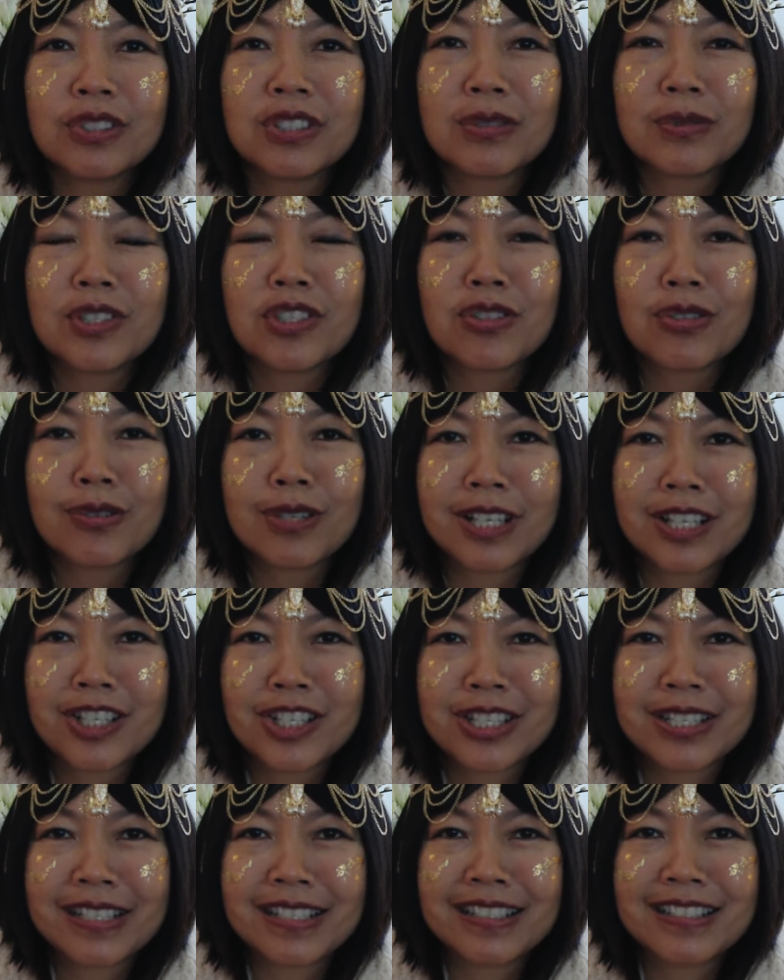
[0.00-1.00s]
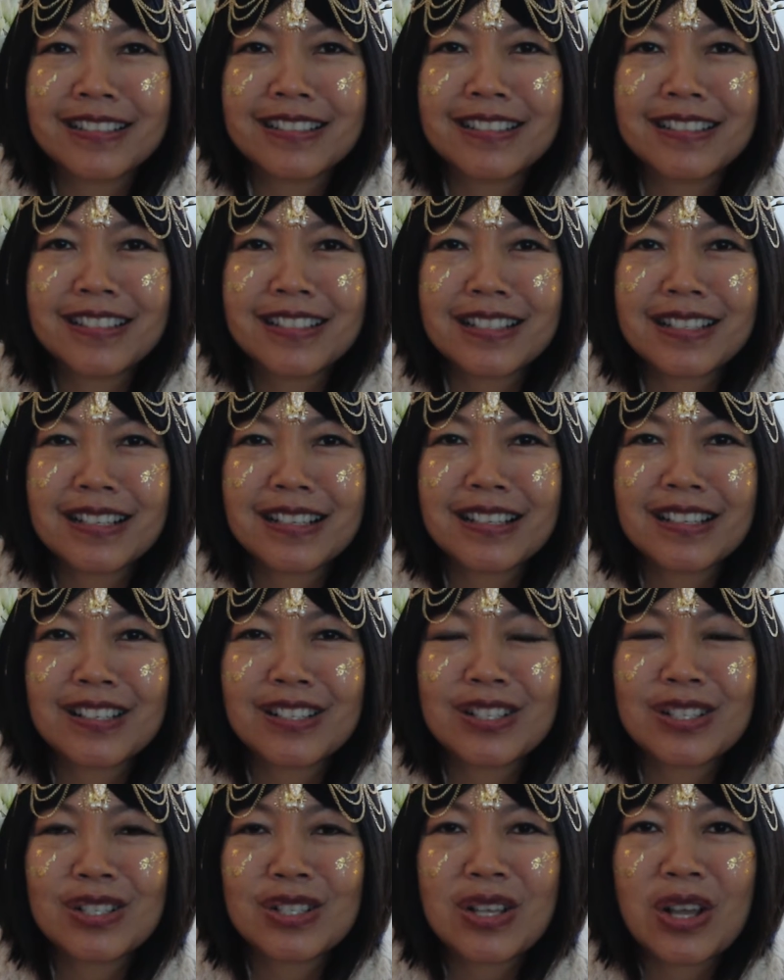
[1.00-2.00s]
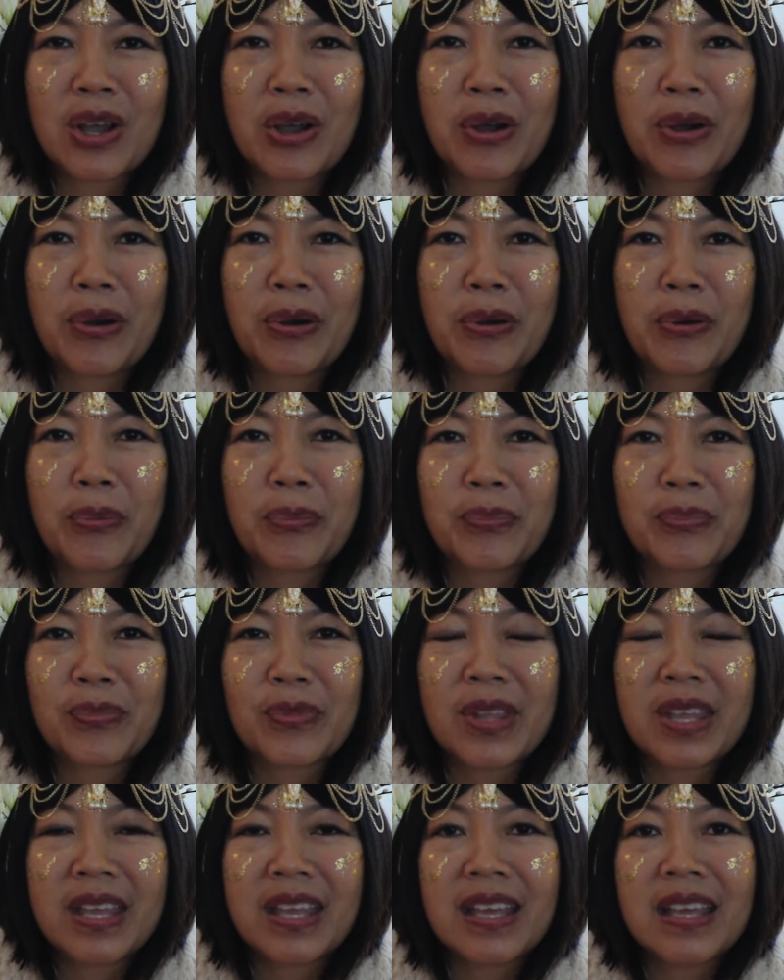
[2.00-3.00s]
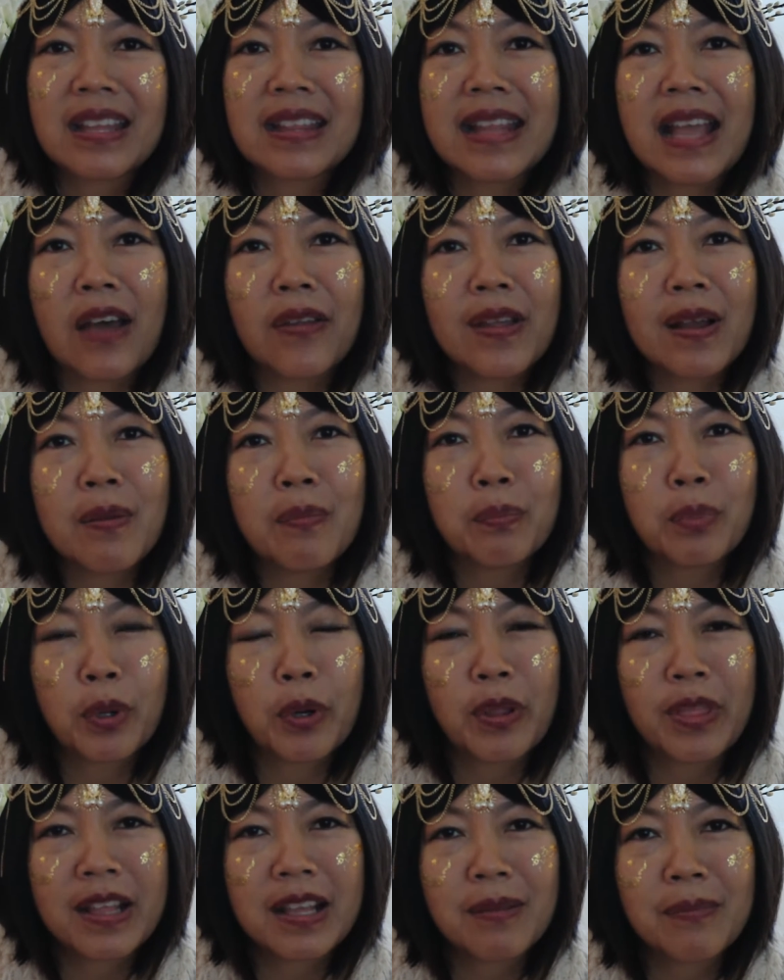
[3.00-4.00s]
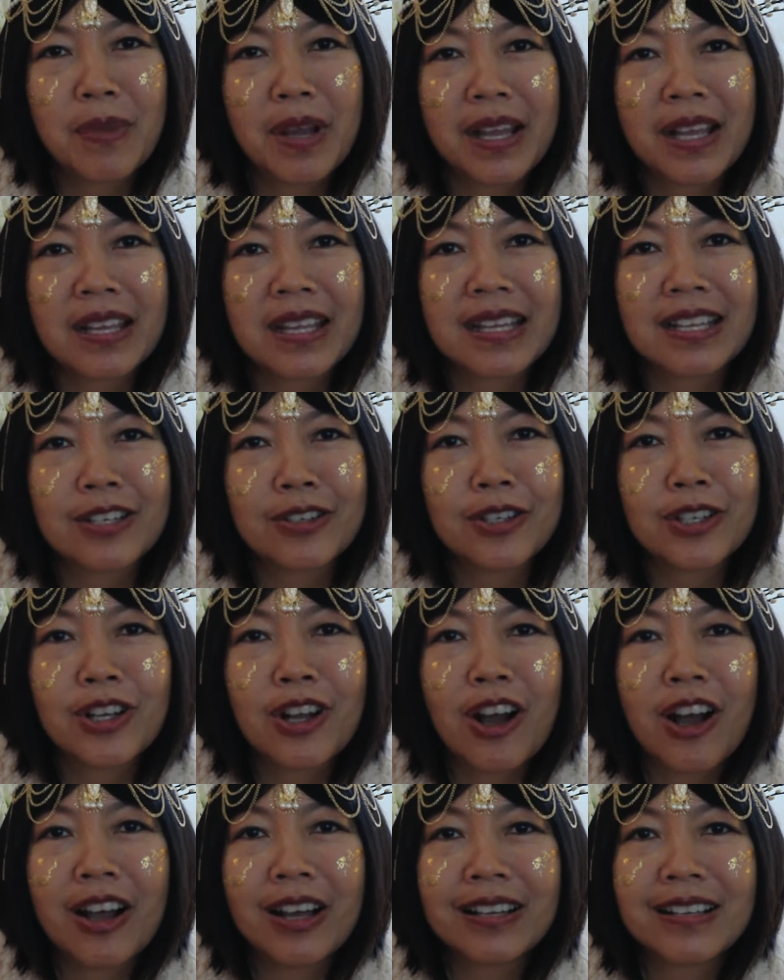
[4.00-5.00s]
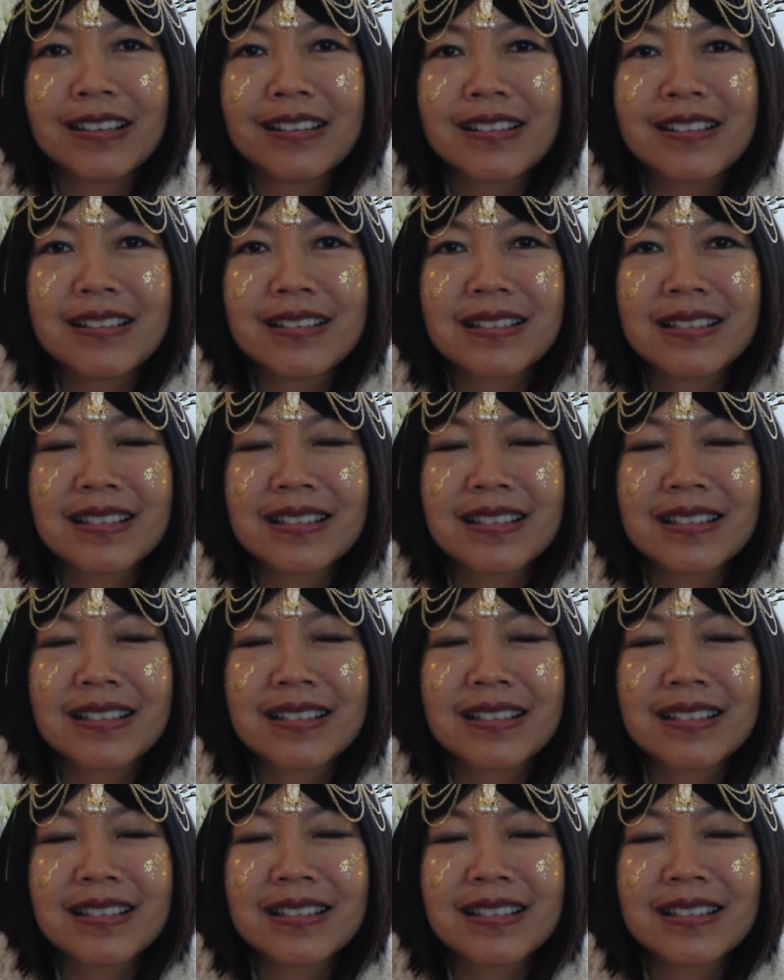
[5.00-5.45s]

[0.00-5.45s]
and restrictions. So now that I'm birthing my inner goddess,